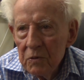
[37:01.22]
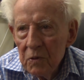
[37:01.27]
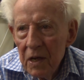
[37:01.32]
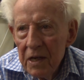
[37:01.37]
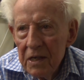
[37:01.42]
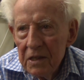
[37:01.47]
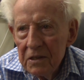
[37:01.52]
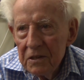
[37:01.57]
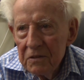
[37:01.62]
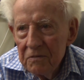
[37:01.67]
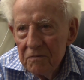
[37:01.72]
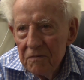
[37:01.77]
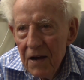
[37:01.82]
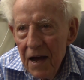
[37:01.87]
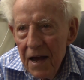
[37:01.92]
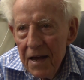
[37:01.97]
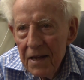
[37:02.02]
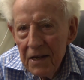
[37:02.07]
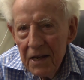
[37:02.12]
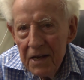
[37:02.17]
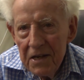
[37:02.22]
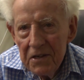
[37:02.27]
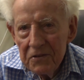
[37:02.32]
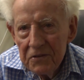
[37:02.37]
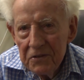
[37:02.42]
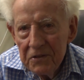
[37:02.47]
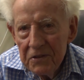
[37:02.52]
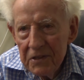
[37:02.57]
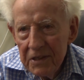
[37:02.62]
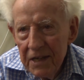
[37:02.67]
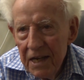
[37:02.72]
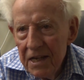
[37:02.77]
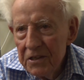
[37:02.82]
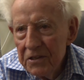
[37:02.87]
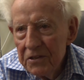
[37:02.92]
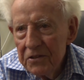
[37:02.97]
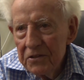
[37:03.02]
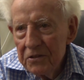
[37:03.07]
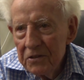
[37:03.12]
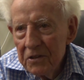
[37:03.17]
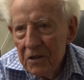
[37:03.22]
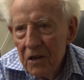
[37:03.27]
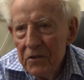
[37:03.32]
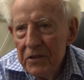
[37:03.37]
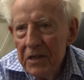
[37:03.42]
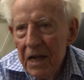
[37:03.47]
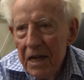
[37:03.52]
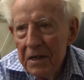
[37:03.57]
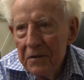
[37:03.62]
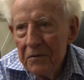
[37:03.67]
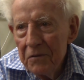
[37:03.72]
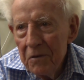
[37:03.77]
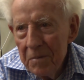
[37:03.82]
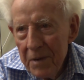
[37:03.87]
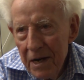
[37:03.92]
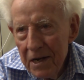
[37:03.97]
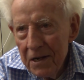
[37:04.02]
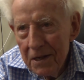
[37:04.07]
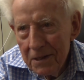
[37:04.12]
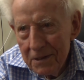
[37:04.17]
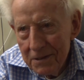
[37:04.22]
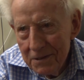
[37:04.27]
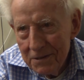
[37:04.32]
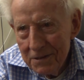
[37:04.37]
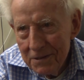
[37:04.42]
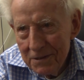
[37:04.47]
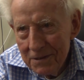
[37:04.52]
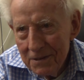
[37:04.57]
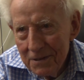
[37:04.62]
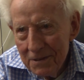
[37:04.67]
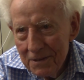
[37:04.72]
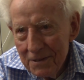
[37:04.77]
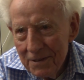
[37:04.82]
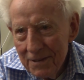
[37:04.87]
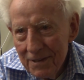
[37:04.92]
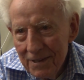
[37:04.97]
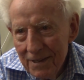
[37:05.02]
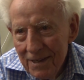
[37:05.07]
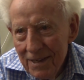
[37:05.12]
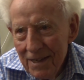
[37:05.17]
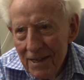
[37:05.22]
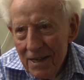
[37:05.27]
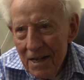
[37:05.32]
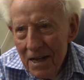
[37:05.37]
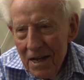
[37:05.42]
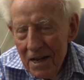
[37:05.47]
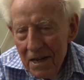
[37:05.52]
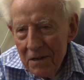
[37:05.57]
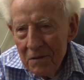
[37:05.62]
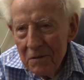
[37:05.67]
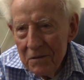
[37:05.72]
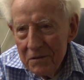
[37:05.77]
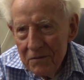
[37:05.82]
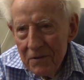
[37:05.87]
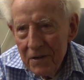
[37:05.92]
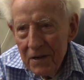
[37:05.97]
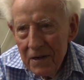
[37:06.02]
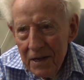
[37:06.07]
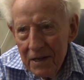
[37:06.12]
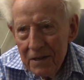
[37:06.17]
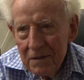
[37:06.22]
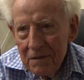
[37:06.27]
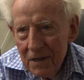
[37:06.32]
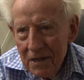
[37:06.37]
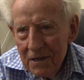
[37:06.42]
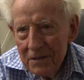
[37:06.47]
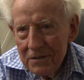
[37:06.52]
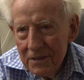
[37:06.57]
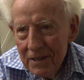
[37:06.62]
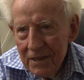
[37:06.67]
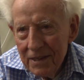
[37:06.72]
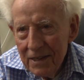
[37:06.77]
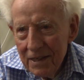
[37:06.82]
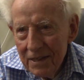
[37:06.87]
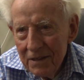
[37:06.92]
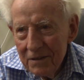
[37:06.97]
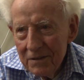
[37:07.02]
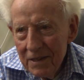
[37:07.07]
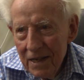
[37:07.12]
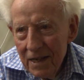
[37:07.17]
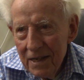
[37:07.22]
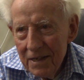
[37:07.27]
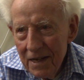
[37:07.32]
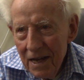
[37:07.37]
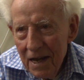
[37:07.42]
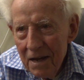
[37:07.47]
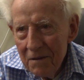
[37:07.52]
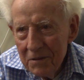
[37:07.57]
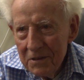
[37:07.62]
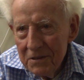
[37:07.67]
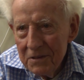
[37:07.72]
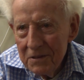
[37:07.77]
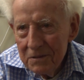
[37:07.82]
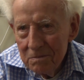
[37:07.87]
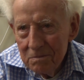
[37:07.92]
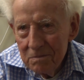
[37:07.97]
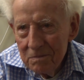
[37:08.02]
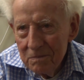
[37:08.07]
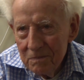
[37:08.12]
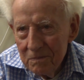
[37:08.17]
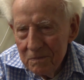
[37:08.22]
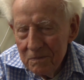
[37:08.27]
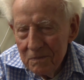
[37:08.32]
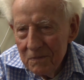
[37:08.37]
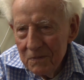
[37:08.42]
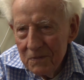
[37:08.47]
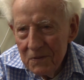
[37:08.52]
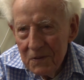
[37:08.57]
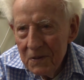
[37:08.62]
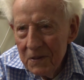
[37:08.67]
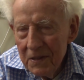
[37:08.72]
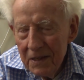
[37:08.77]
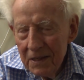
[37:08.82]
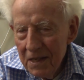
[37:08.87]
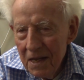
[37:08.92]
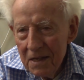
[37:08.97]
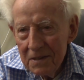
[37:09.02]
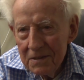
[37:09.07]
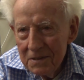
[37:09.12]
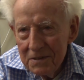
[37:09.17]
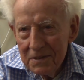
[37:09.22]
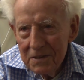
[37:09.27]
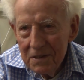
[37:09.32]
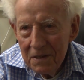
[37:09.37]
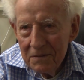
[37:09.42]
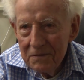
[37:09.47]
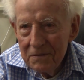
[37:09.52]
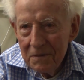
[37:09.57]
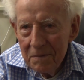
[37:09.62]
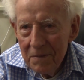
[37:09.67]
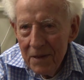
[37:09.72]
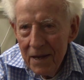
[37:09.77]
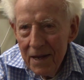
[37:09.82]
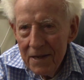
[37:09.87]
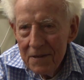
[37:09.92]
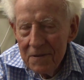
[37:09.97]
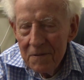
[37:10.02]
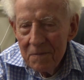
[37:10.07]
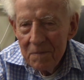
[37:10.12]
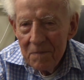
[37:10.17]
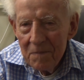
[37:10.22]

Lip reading: rights violations against Native Americans. And it was very interesting, and I was learning lots of stuff from that.